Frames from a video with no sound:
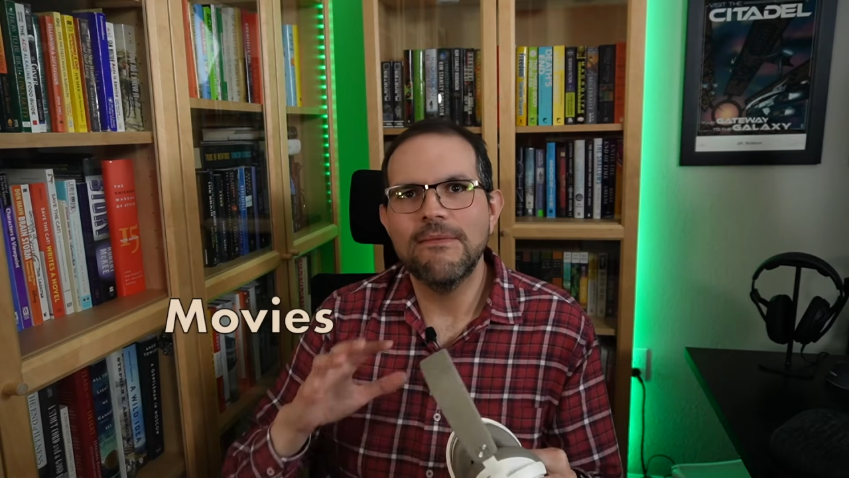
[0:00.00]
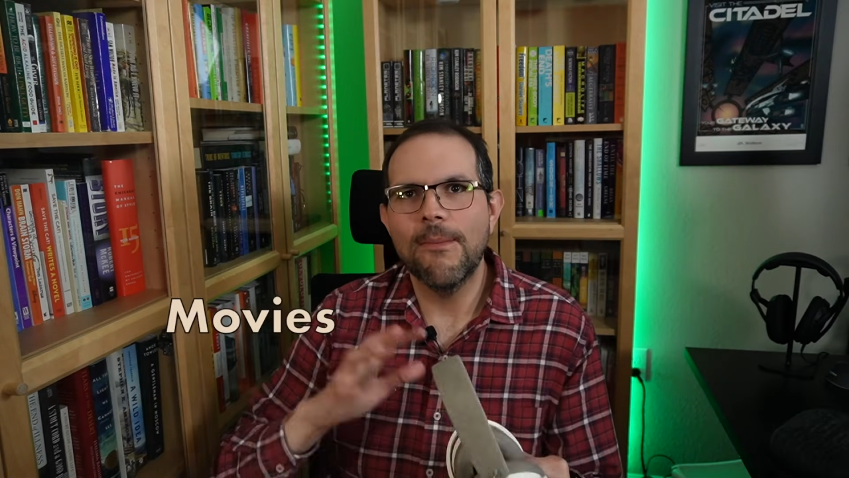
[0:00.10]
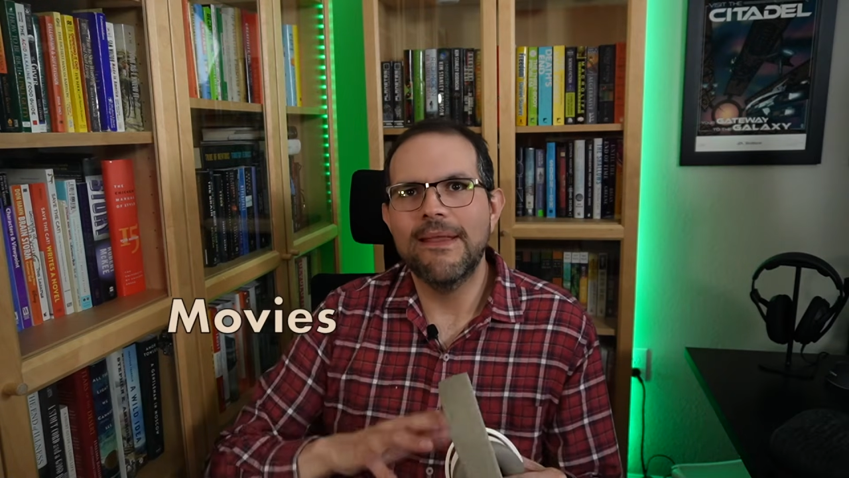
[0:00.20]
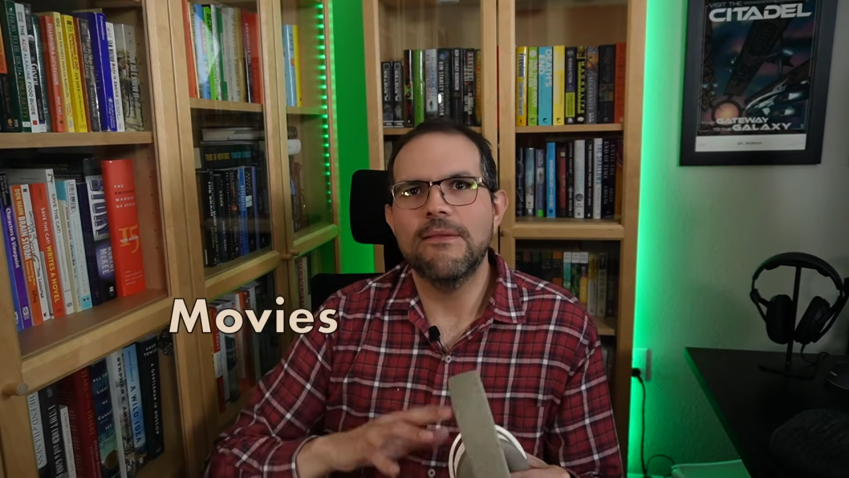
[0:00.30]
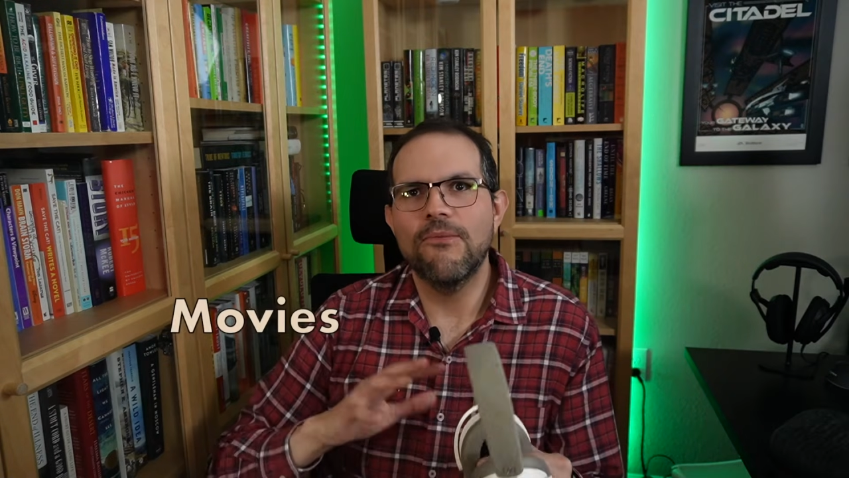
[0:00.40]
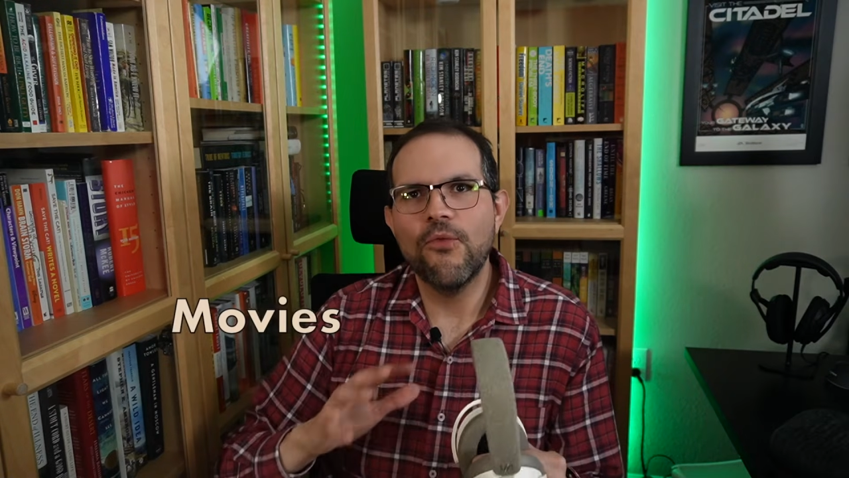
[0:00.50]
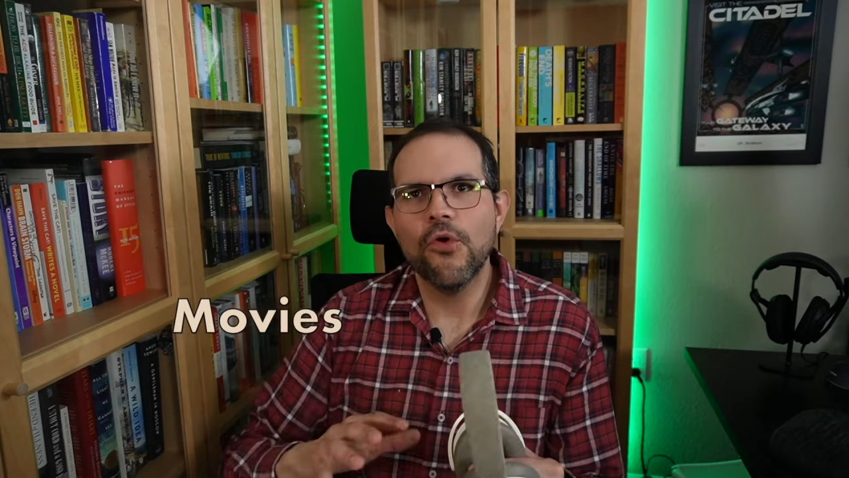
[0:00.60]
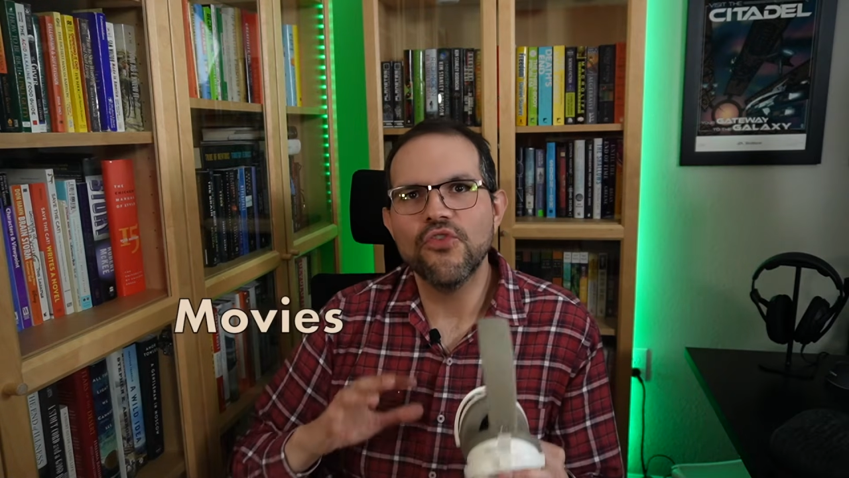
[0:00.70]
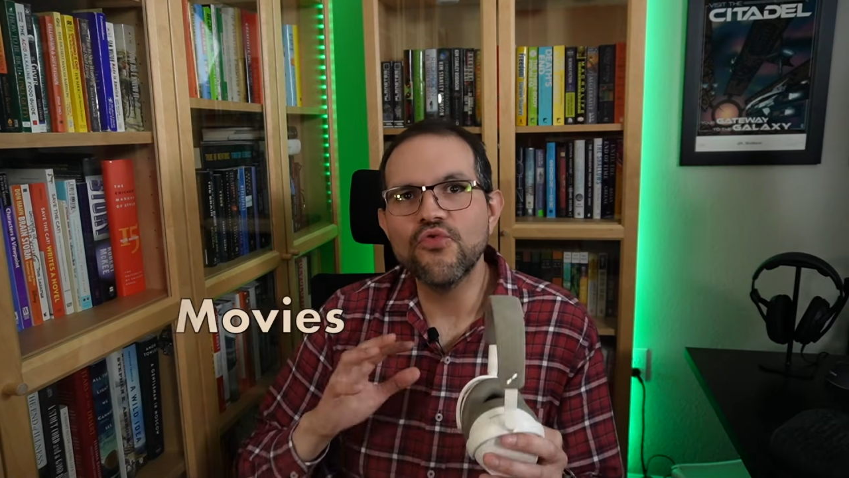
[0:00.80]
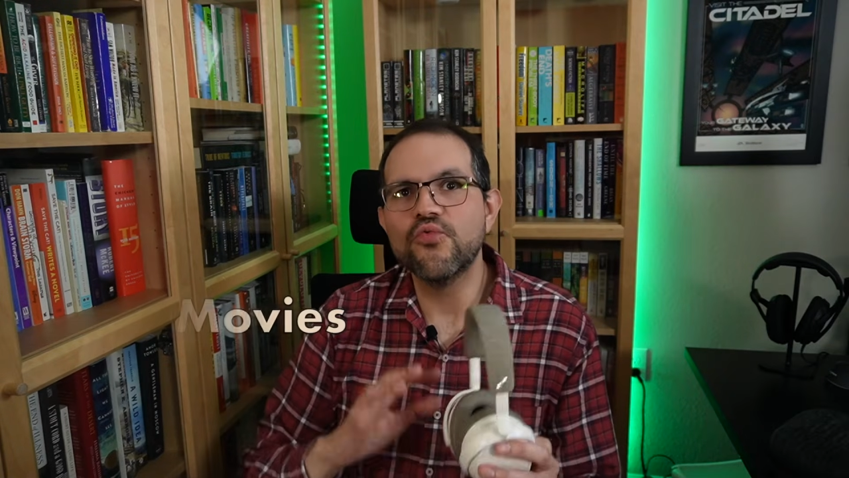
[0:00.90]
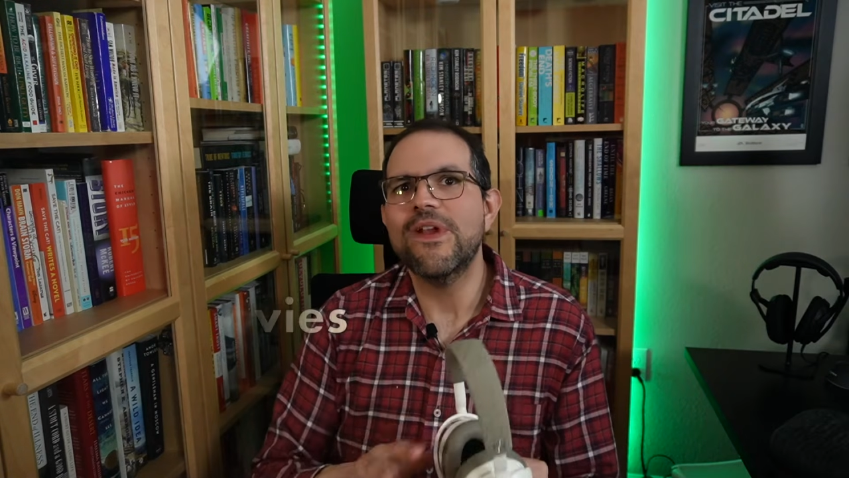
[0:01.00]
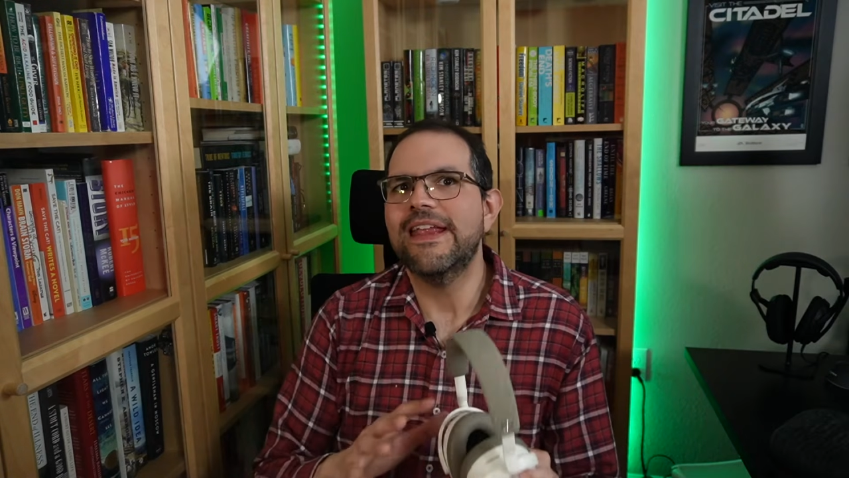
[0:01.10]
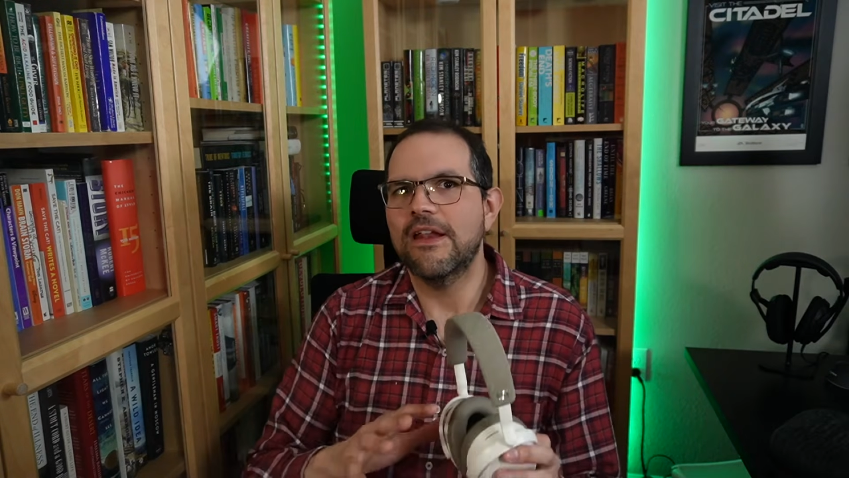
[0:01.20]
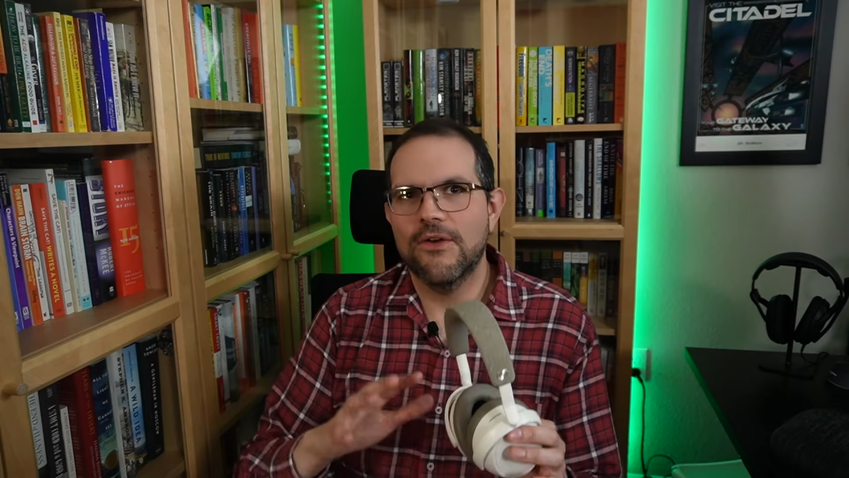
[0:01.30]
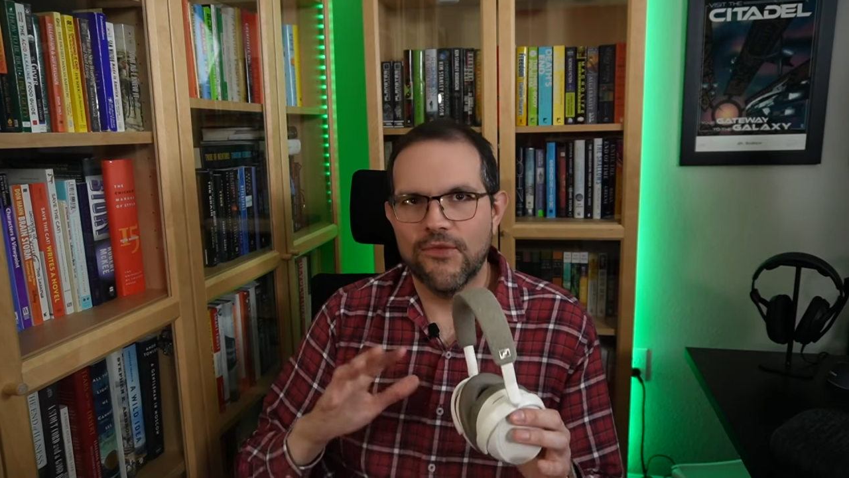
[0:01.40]
Momentum 4
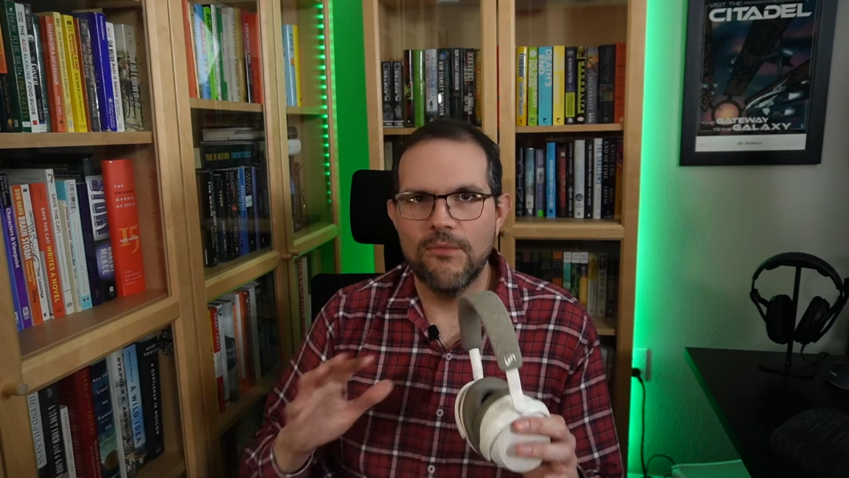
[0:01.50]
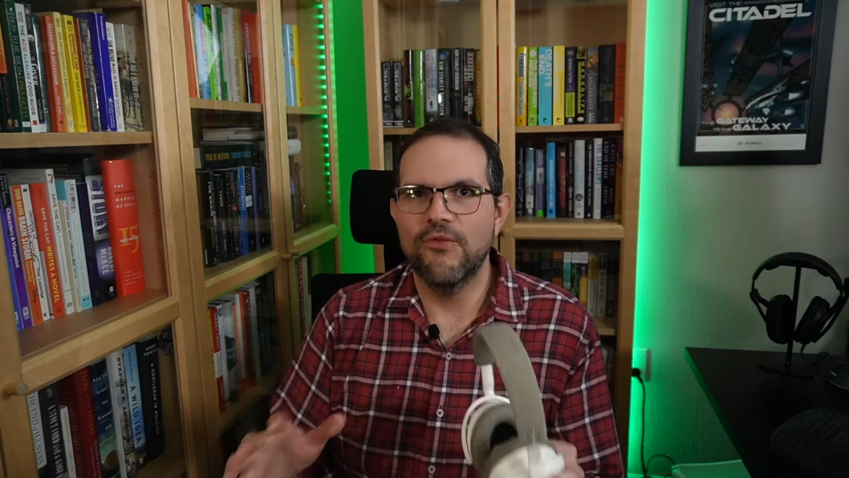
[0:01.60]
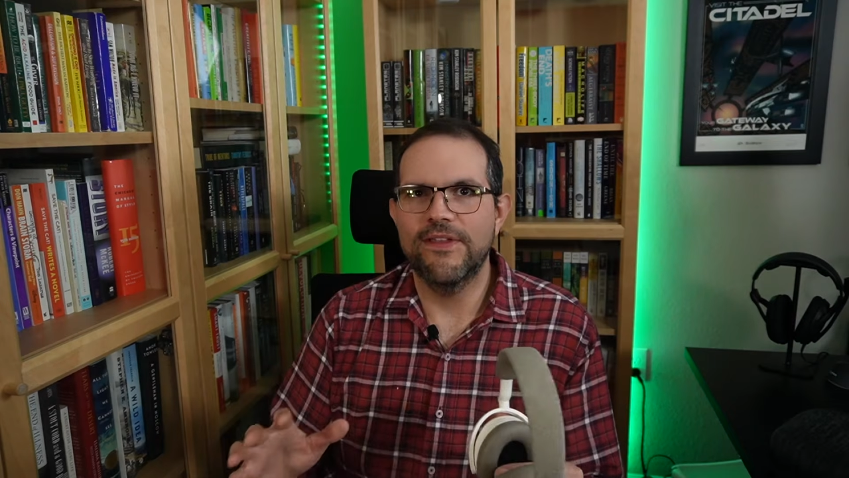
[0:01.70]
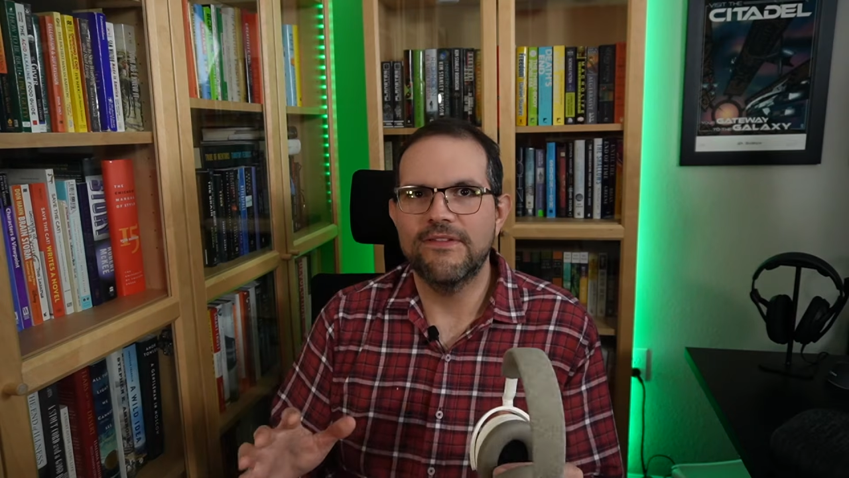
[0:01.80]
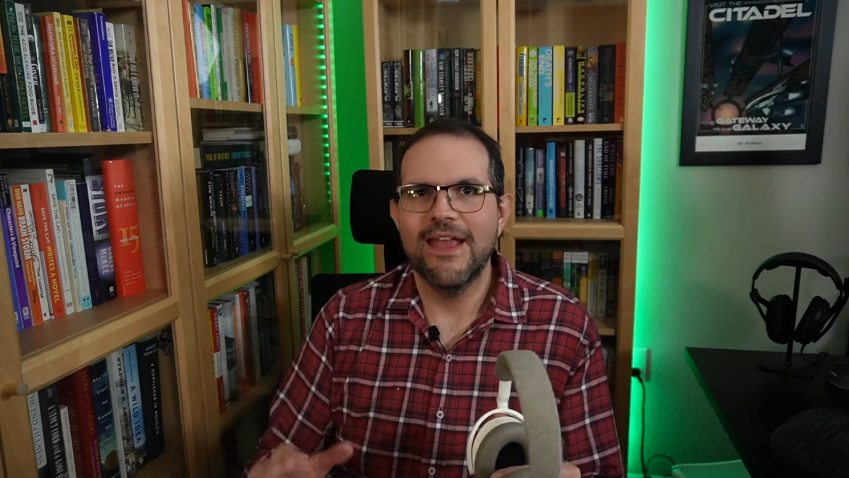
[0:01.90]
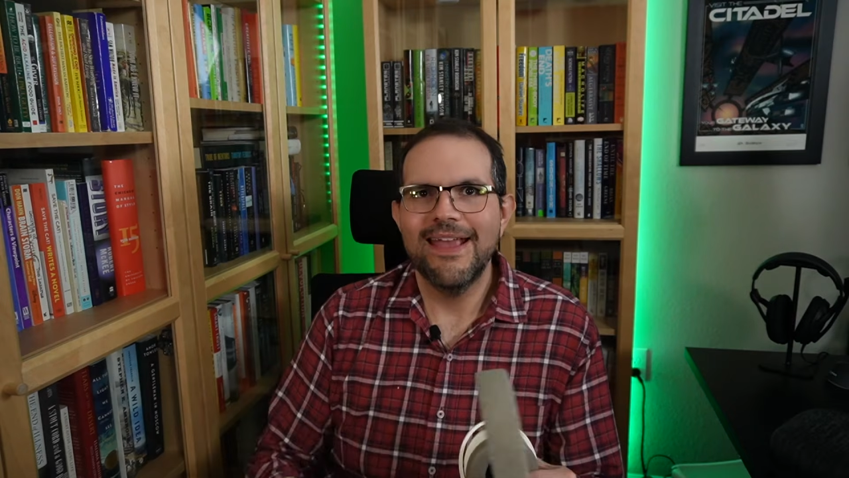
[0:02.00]
great for movies.